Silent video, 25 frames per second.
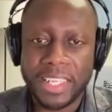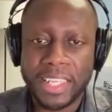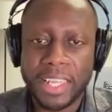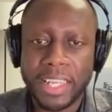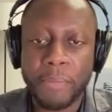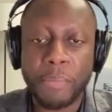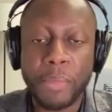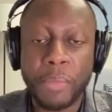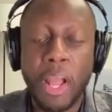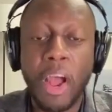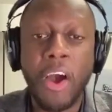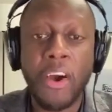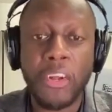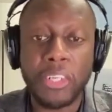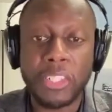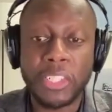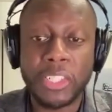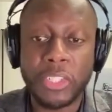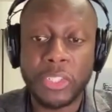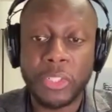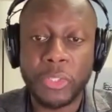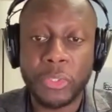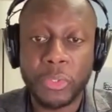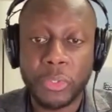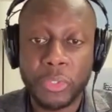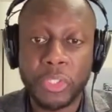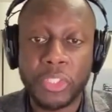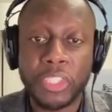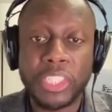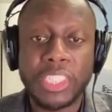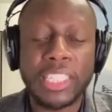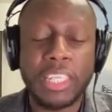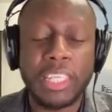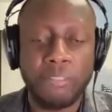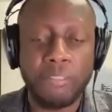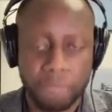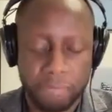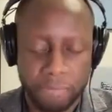it can be hard to
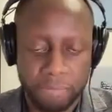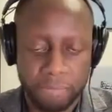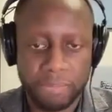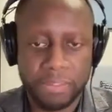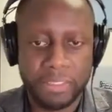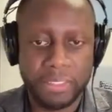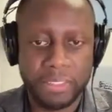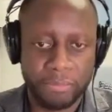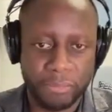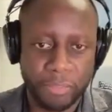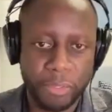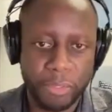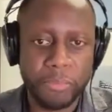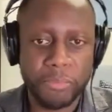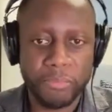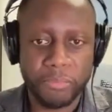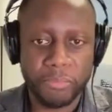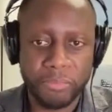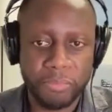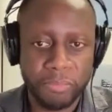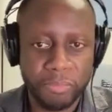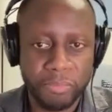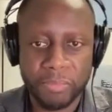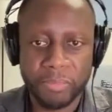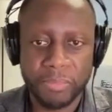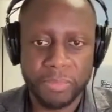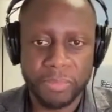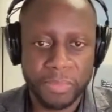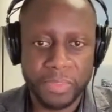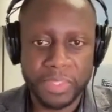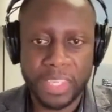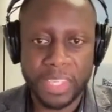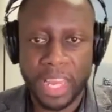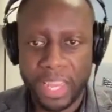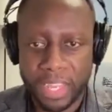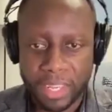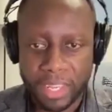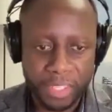shift from
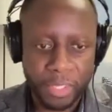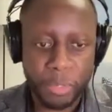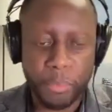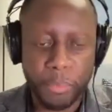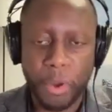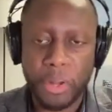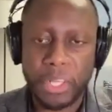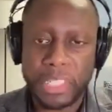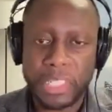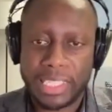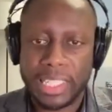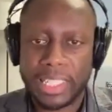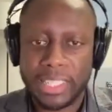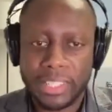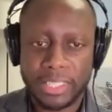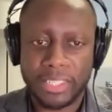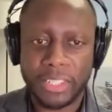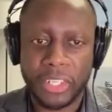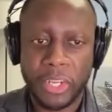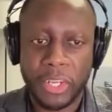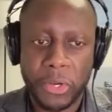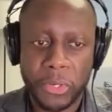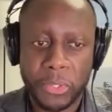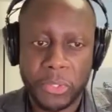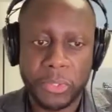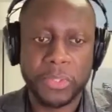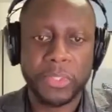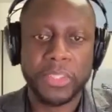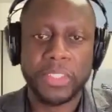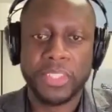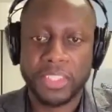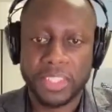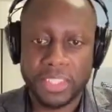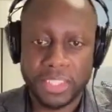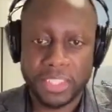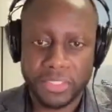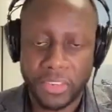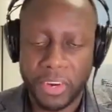your mindset to go,
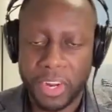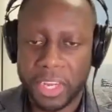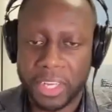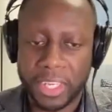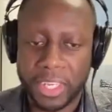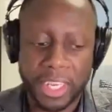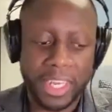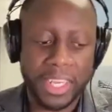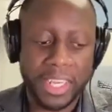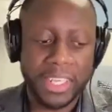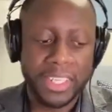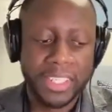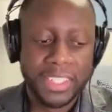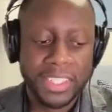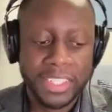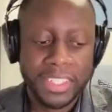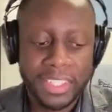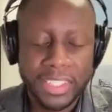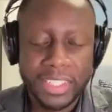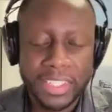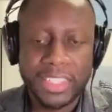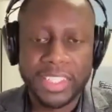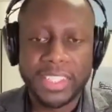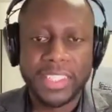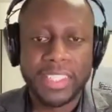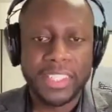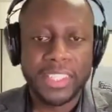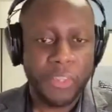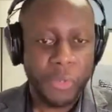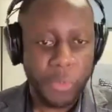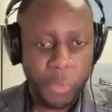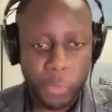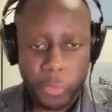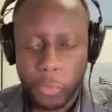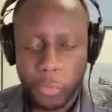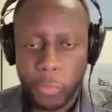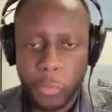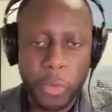right, okay,
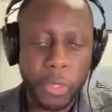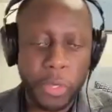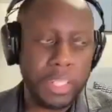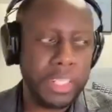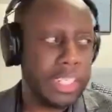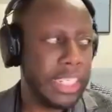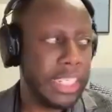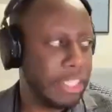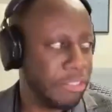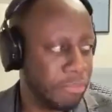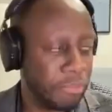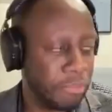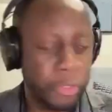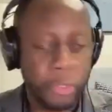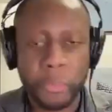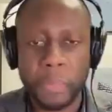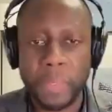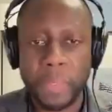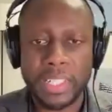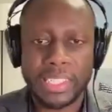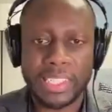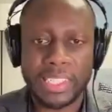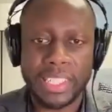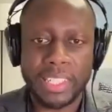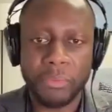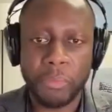walk in each room and